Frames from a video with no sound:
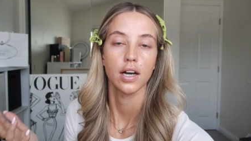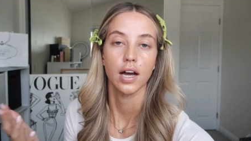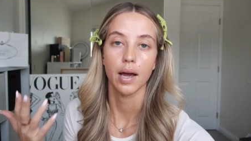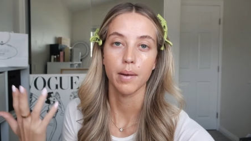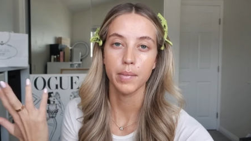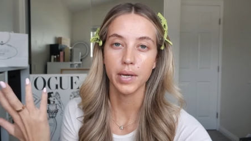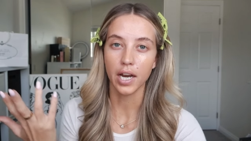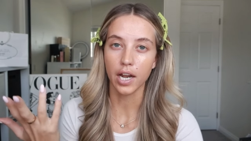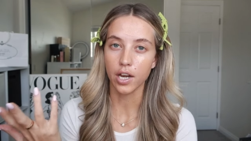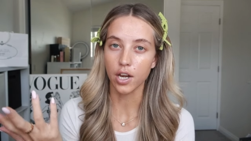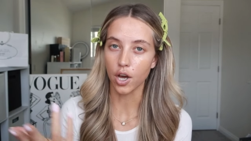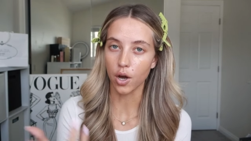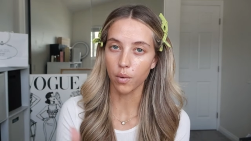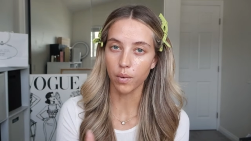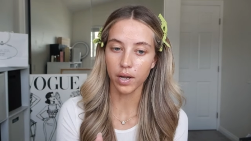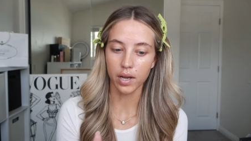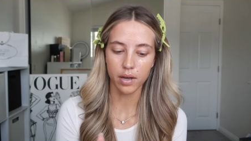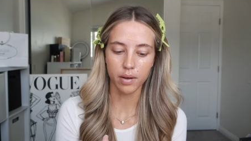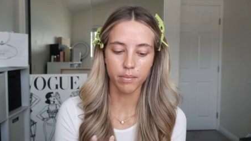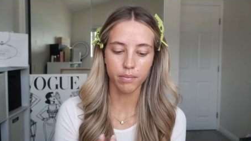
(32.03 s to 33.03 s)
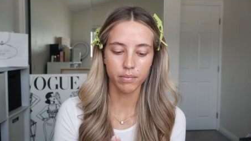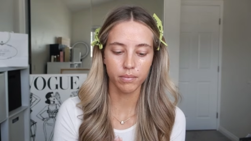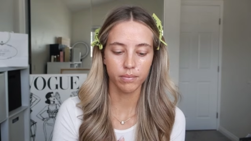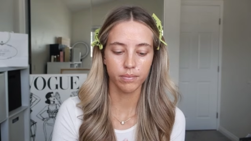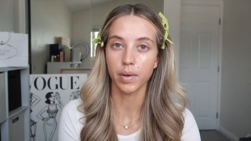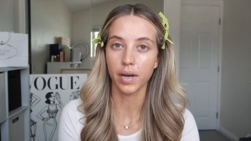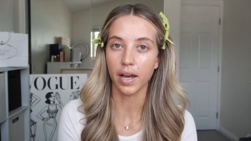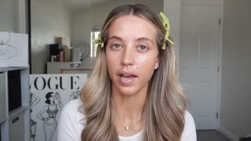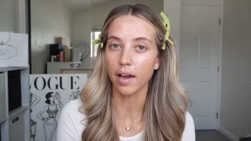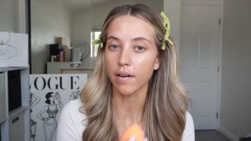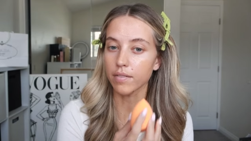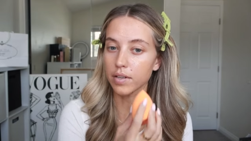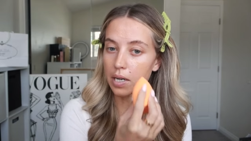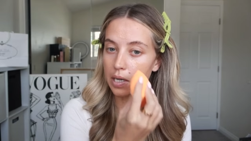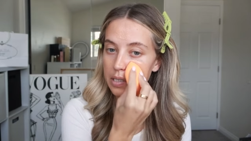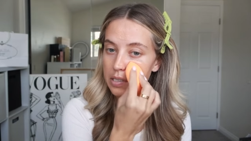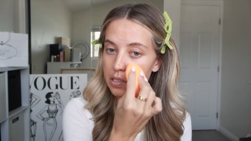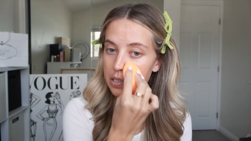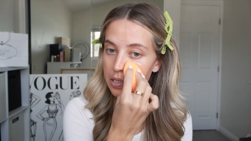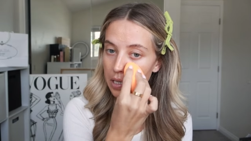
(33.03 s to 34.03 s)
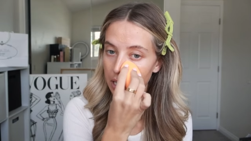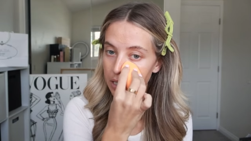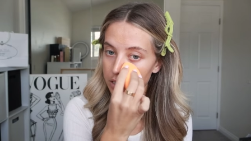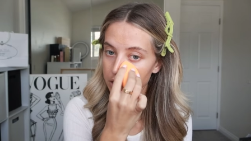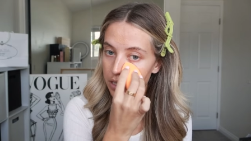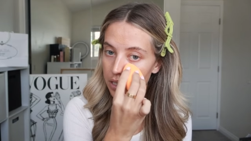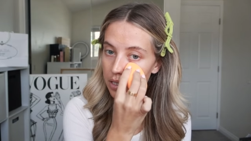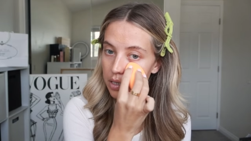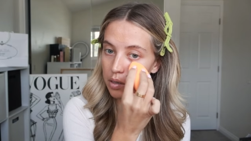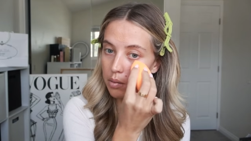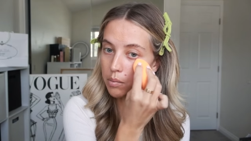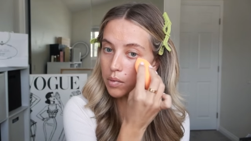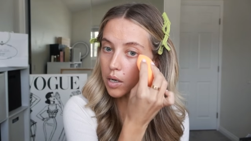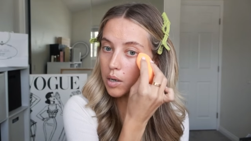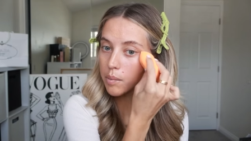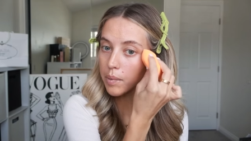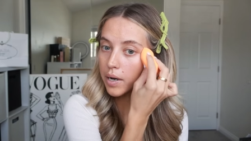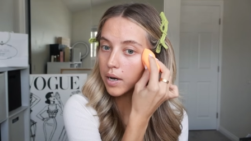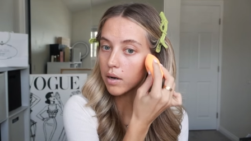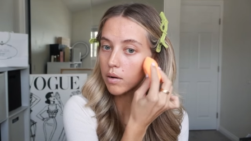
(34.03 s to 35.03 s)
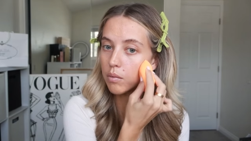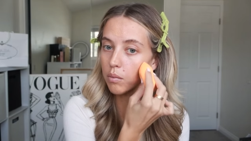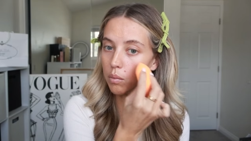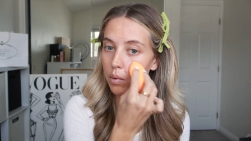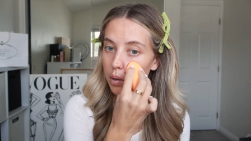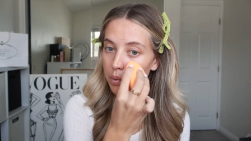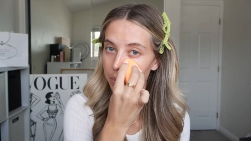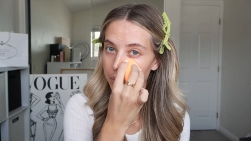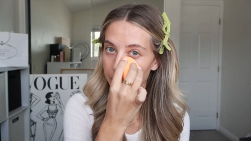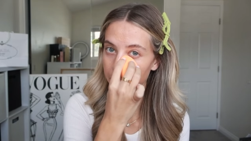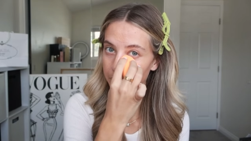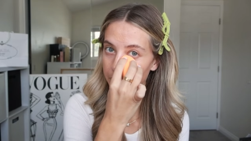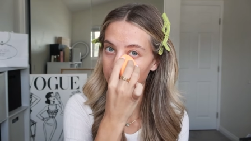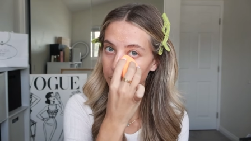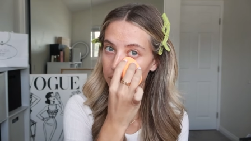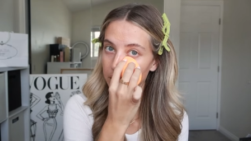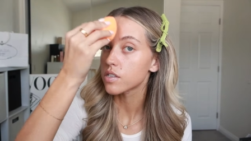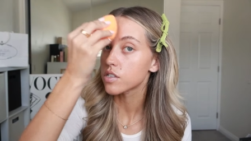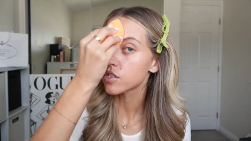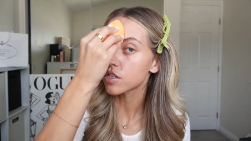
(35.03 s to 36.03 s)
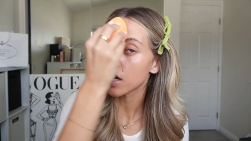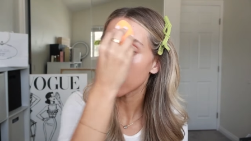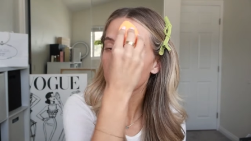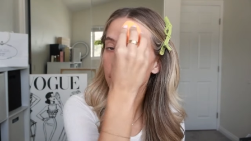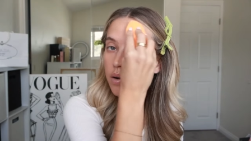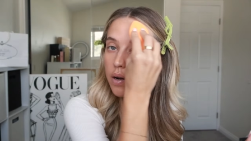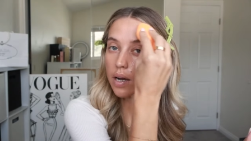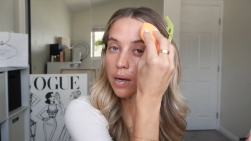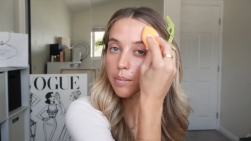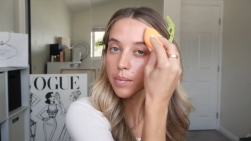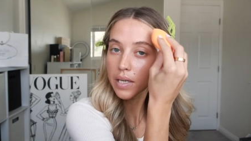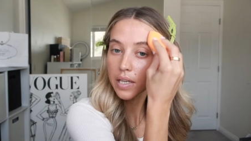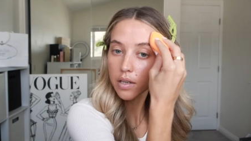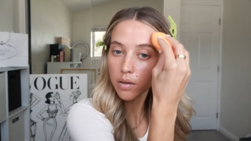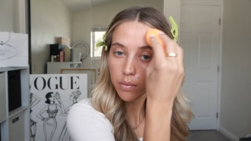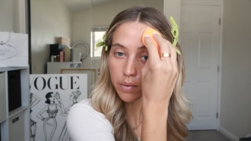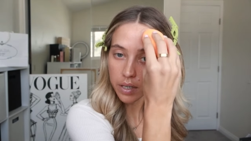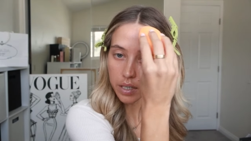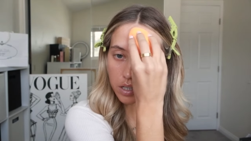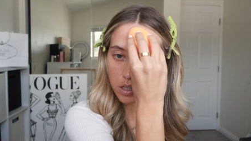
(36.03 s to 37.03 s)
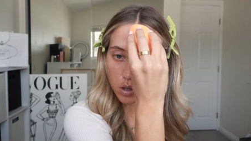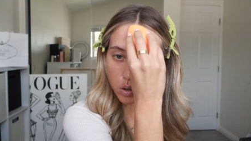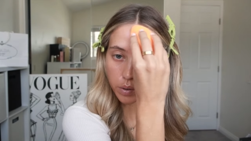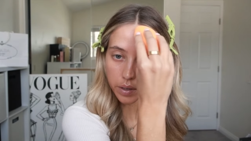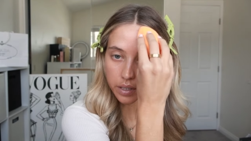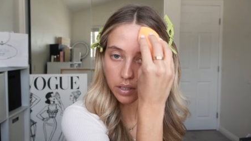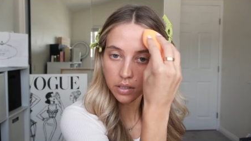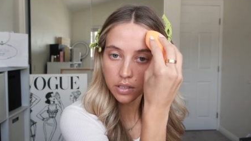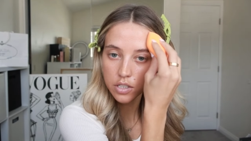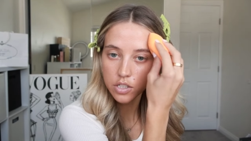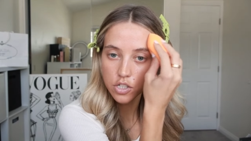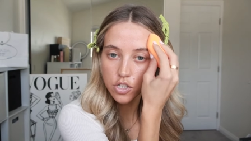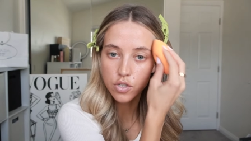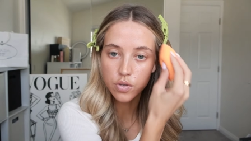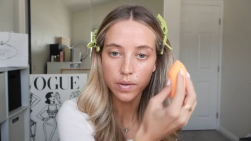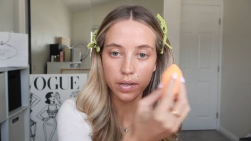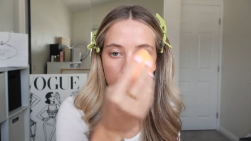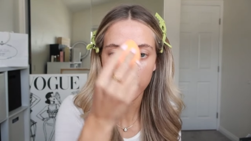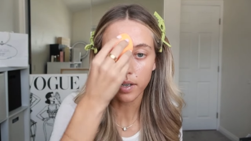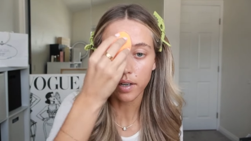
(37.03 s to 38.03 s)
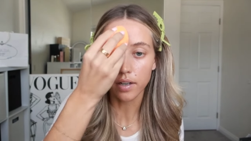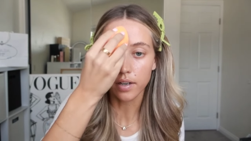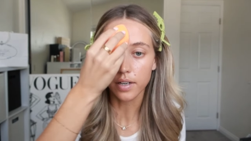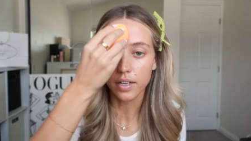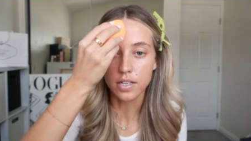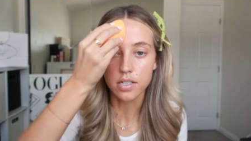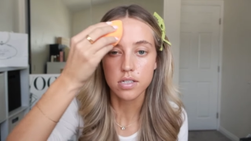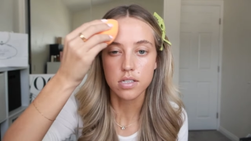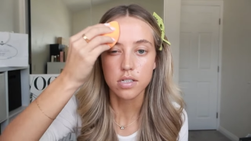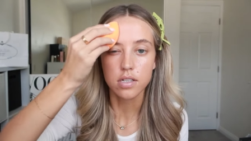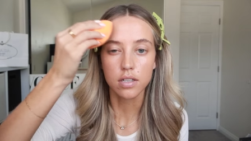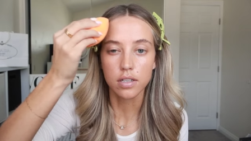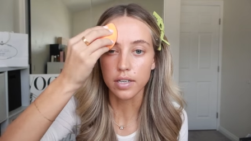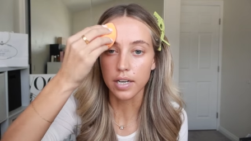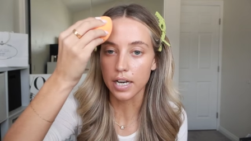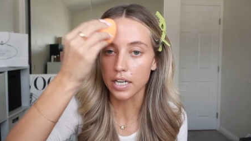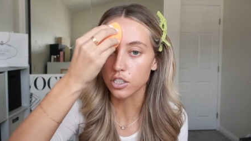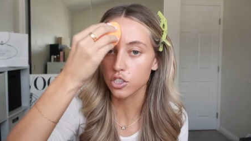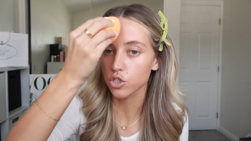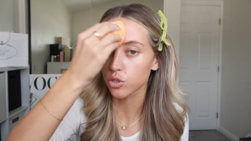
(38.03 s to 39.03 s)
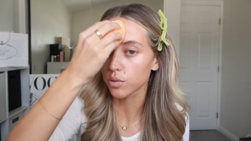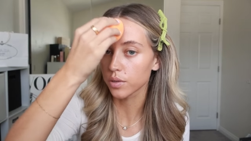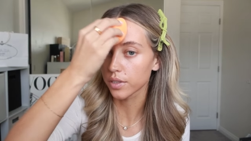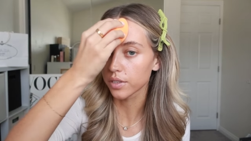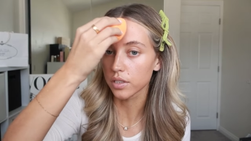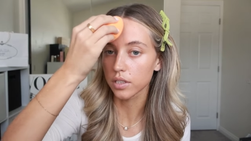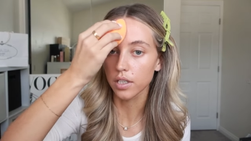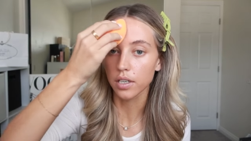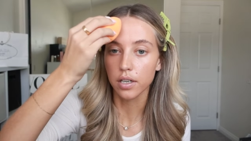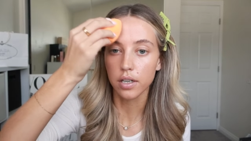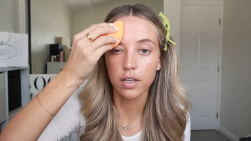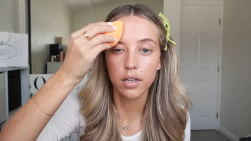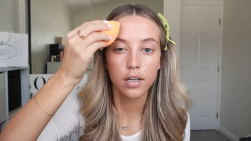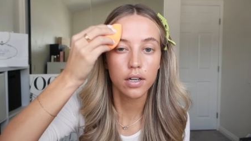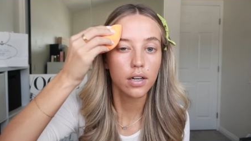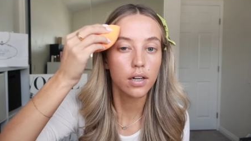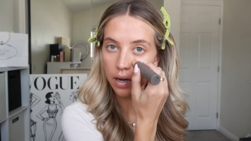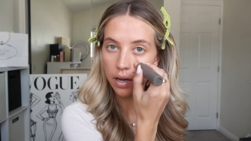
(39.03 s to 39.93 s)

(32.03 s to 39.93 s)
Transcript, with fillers: I mean, I know him, but I haven't actually talked to him about what we're doing. So I'm getting ready quickly, just doing a nice natural look.